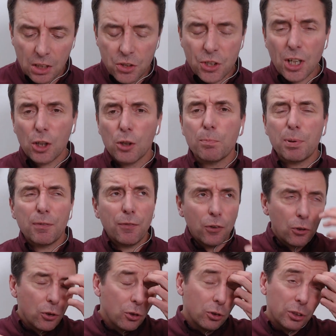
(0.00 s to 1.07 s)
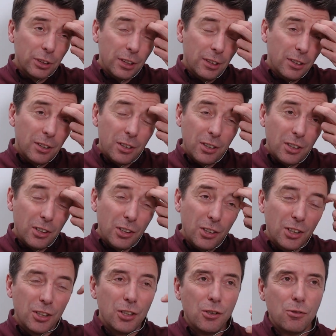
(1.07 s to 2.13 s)
So before
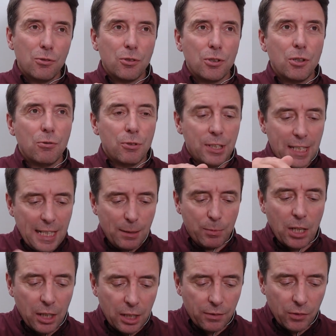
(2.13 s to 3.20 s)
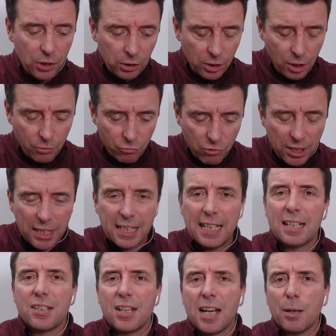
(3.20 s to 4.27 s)
you deep dive and really
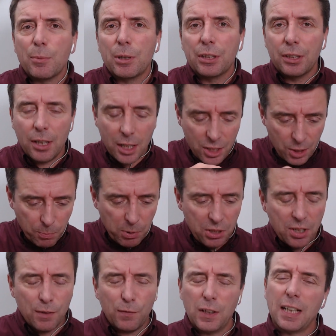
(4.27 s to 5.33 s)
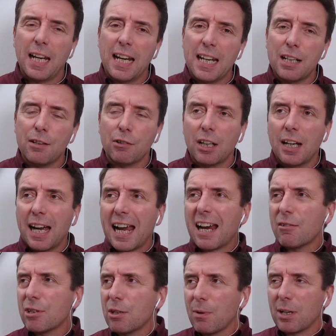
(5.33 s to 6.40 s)
examine a specific area,
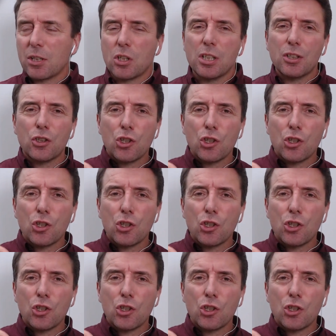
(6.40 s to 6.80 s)
how do you actually